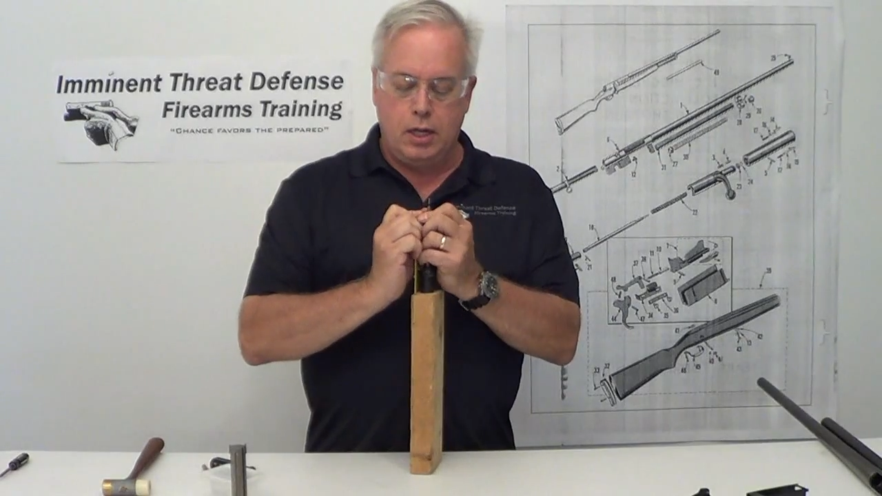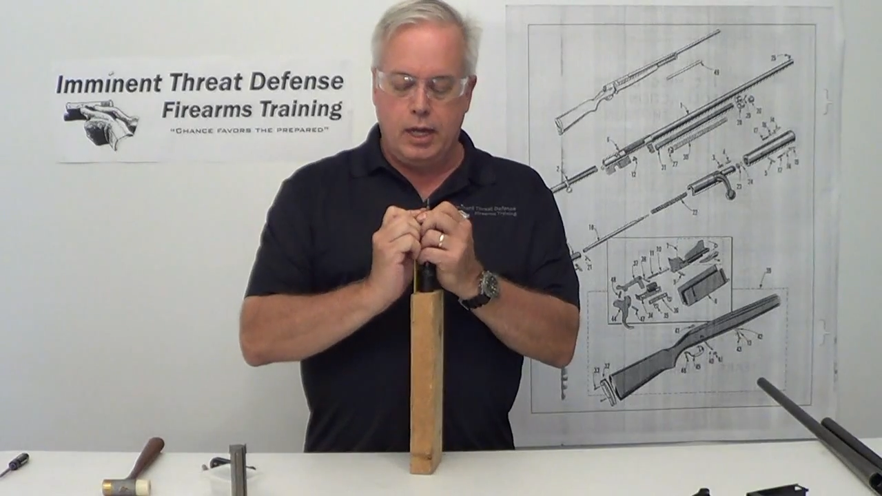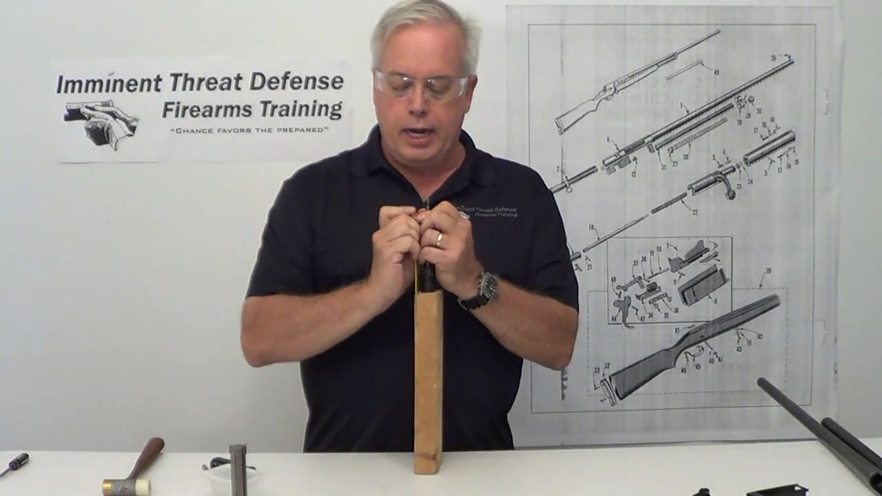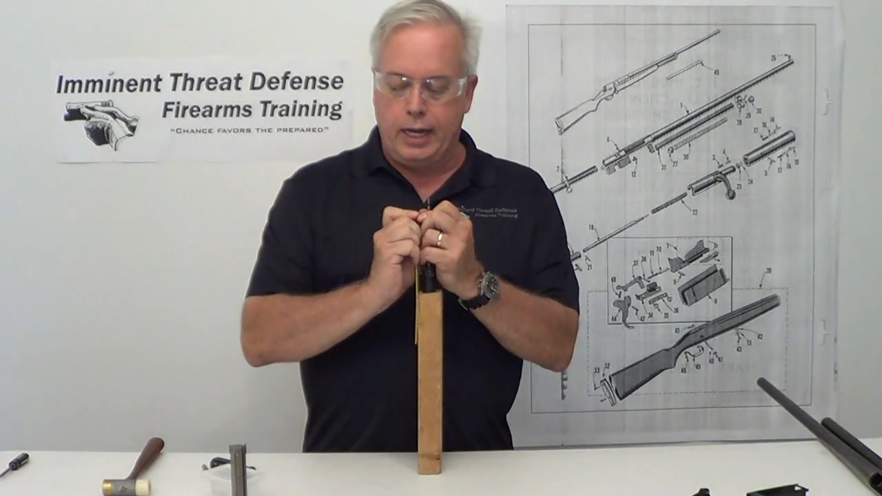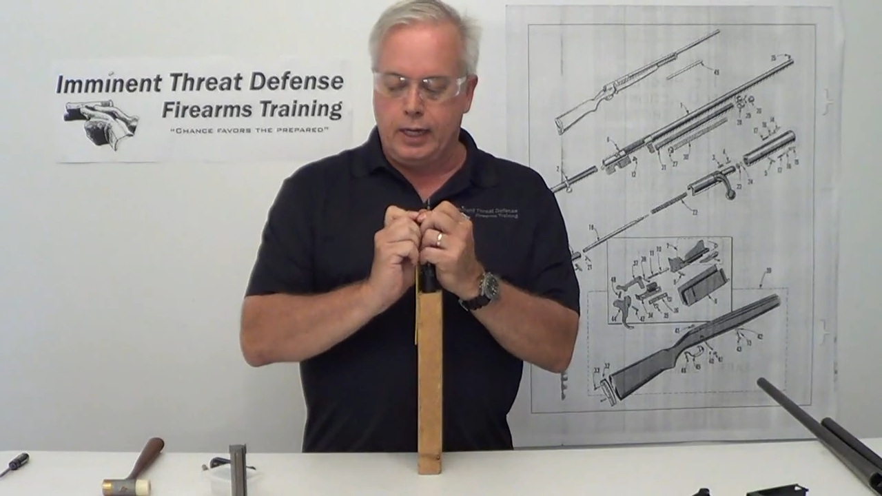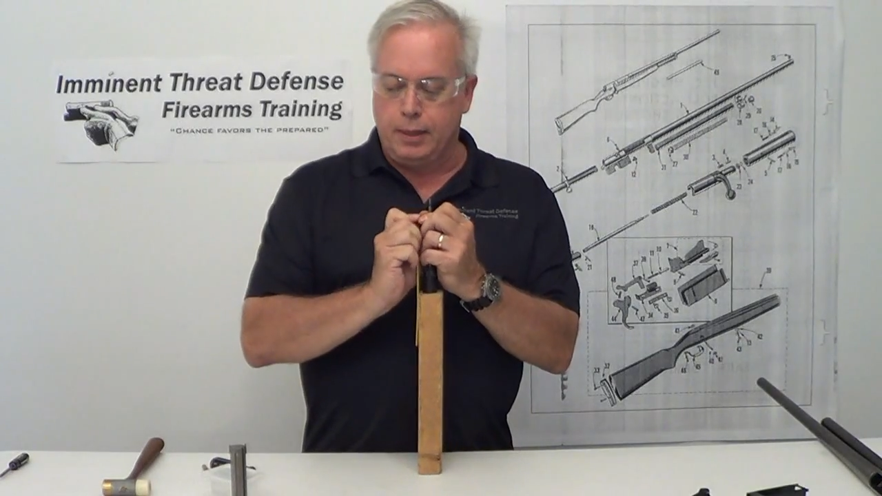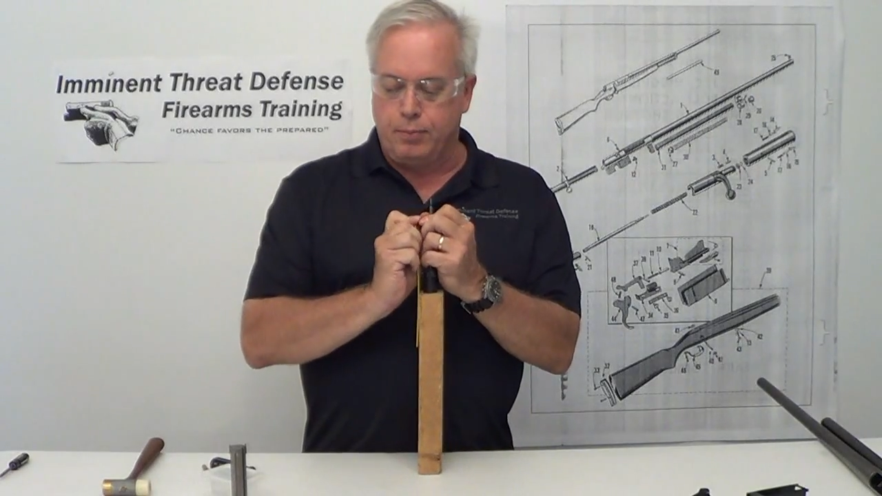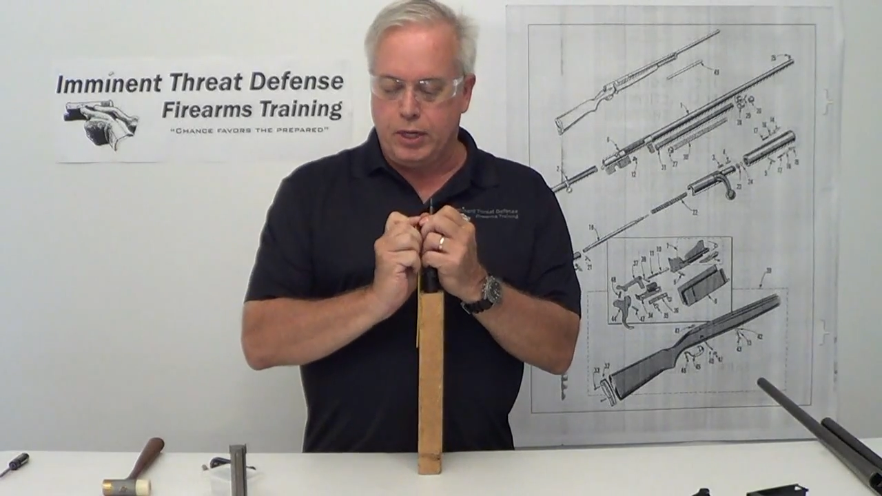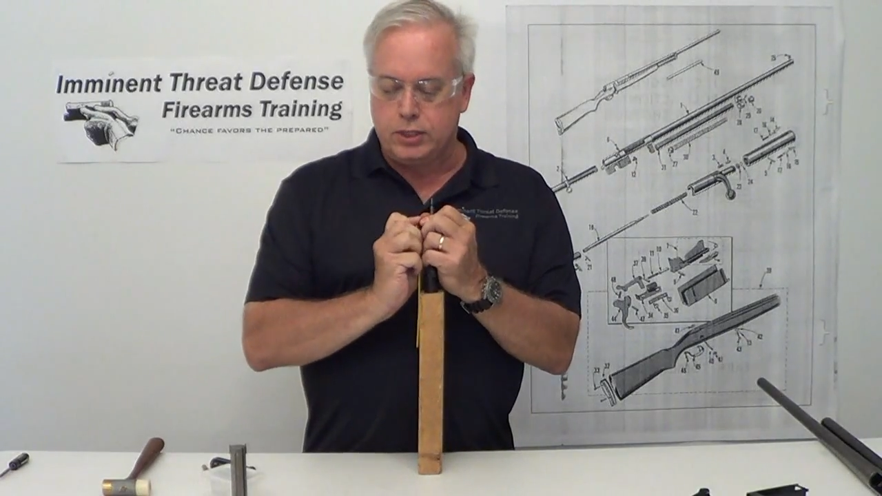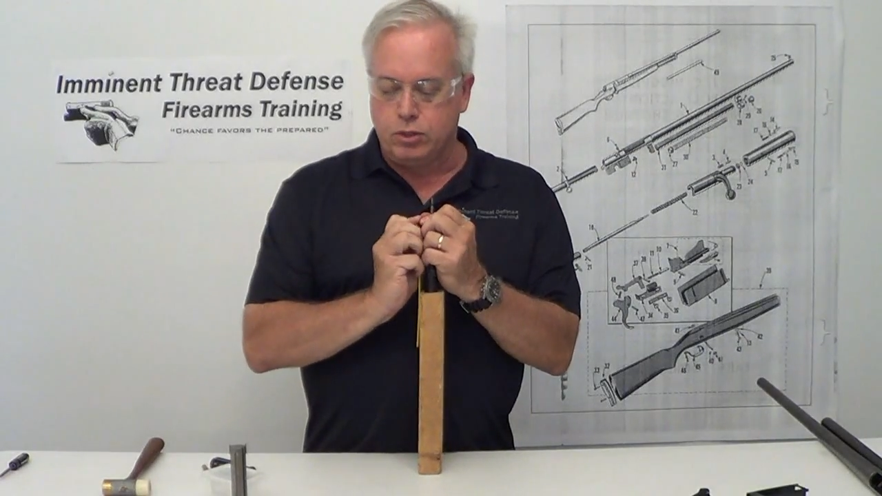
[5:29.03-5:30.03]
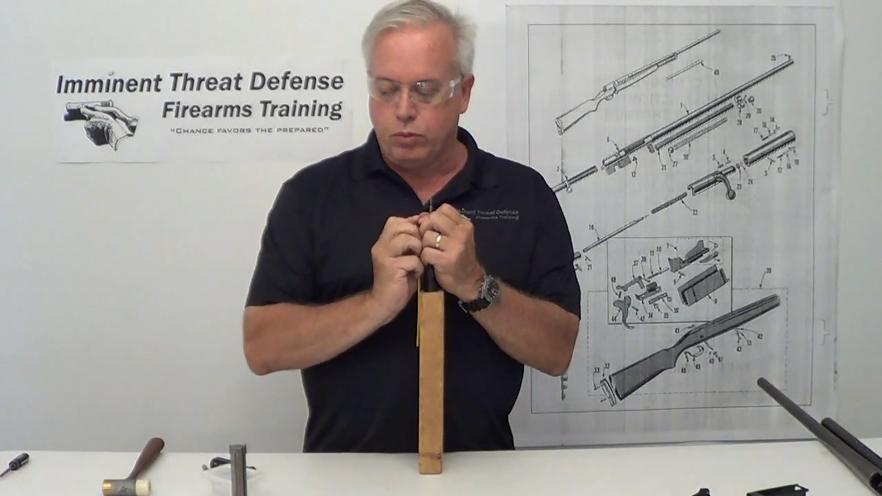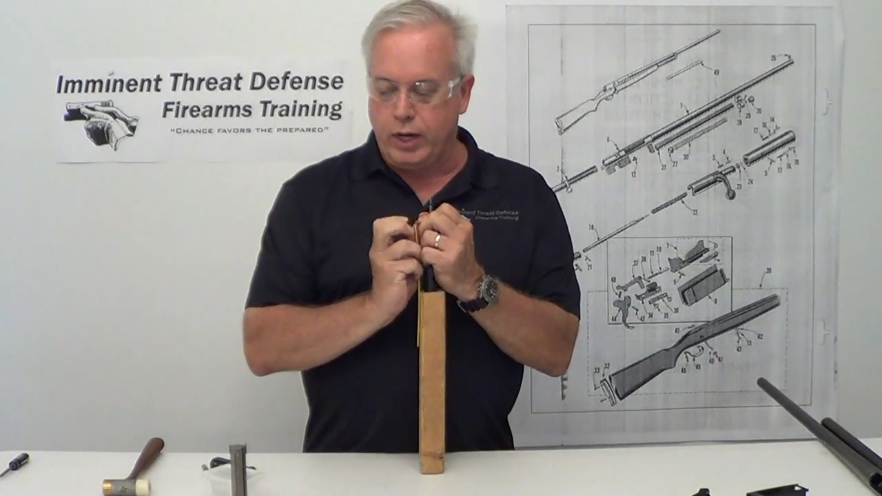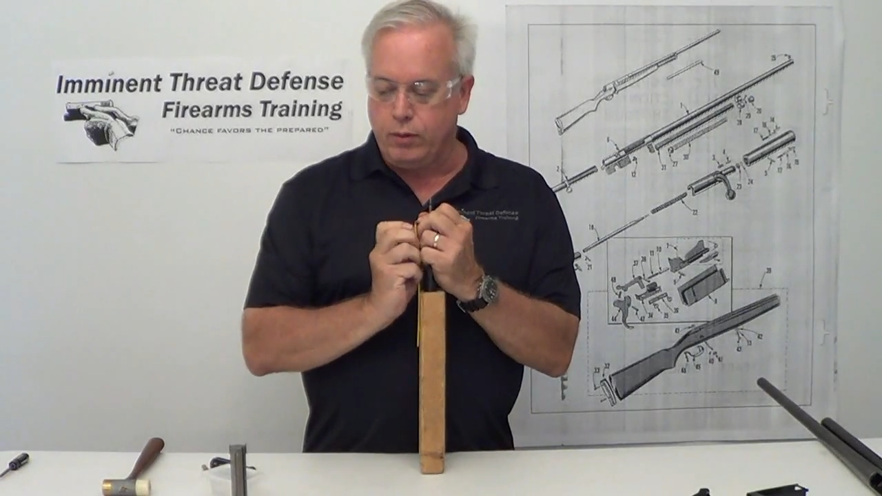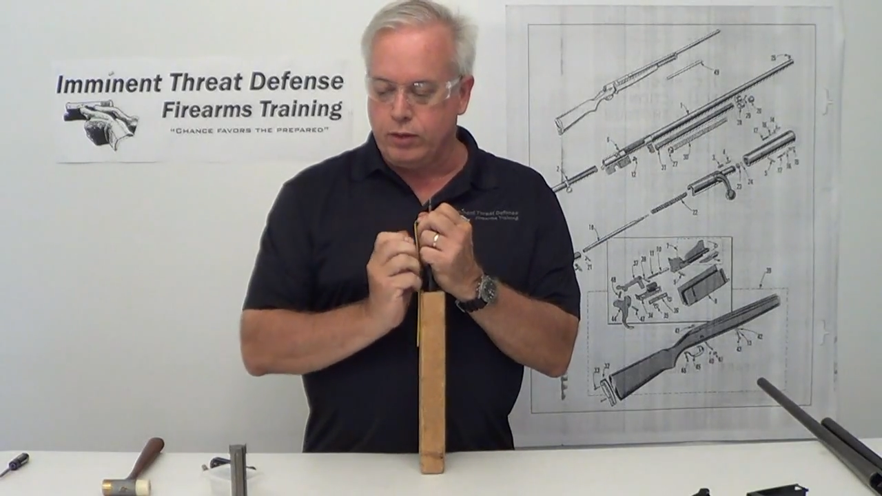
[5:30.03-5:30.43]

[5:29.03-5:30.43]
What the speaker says: and I can compress the ring